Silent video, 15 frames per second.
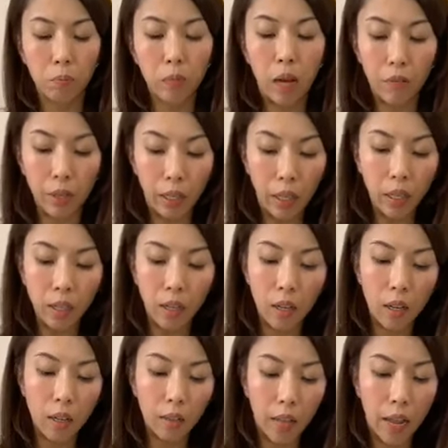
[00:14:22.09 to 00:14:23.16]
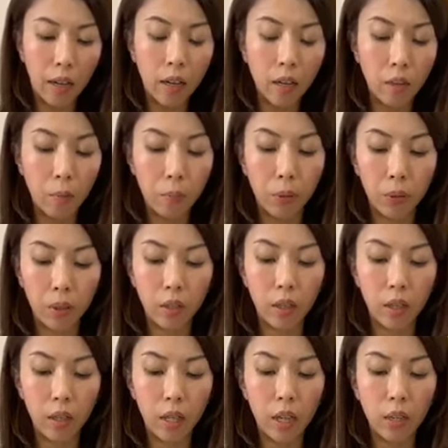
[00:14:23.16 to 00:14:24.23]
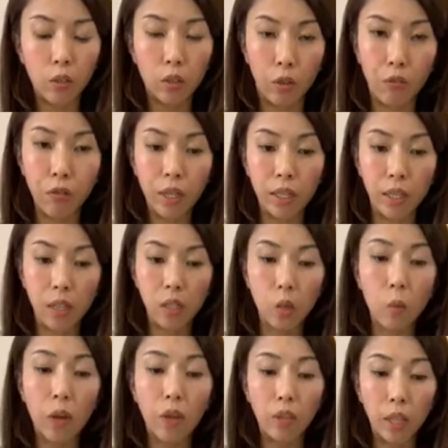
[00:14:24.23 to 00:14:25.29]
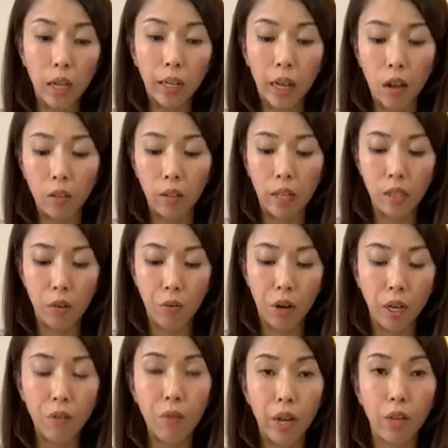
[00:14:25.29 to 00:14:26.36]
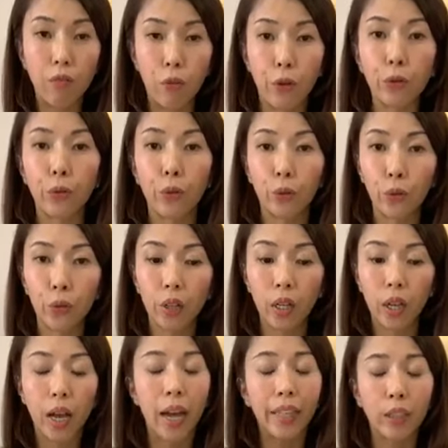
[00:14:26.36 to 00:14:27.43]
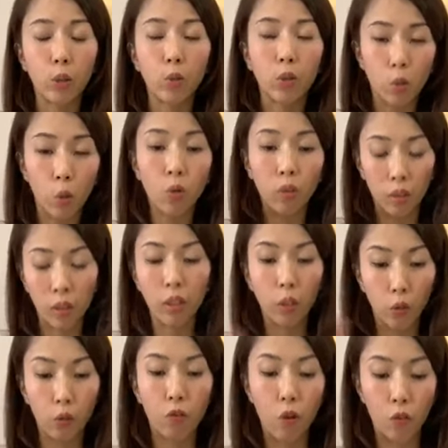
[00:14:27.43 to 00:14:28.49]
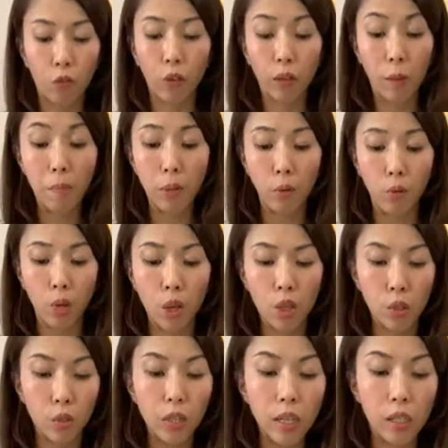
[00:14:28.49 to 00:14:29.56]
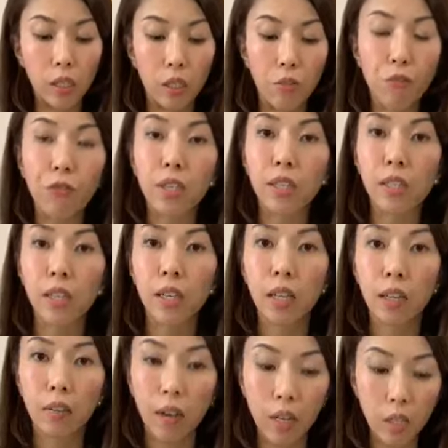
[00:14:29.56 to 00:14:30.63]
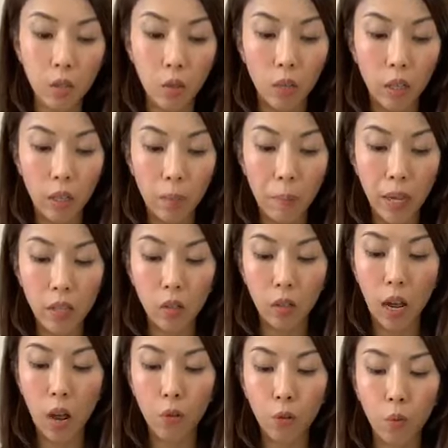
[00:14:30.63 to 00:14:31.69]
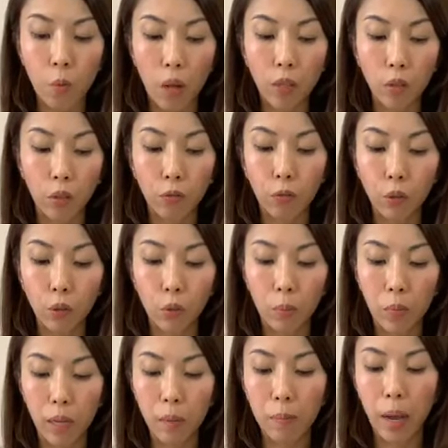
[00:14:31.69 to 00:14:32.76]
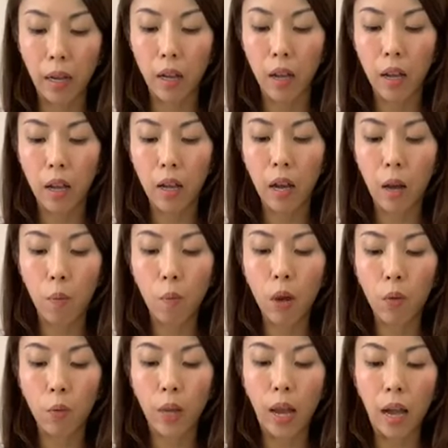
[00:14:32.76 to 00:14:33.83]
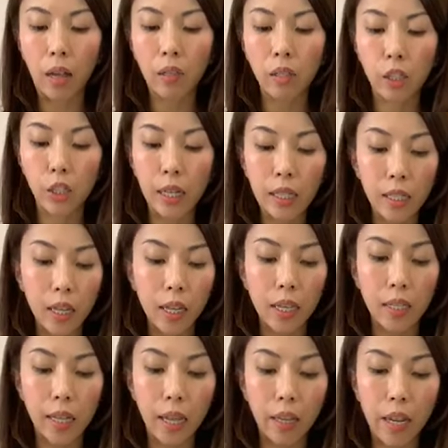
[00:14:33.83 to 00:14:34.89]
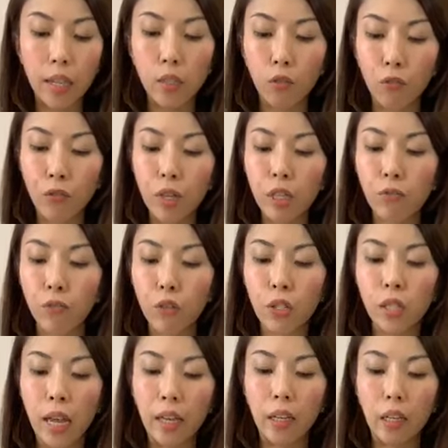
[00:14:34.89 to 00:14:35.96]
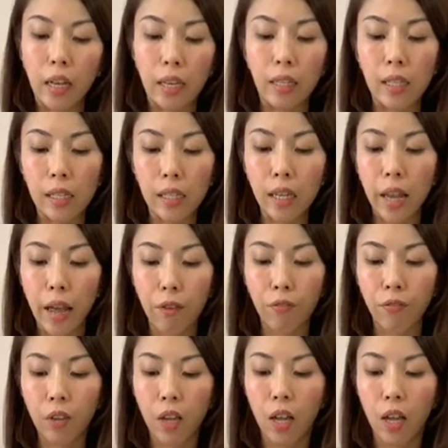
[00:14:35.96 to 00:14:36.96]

thoroughly, then put into the freezer, so when you take out, it's already ready for you to cook, you know, for the meal. So that's the difference, right? So it depends on how you want your food to be, but what we are suggesting is that yes, you freeze foods that doesn't have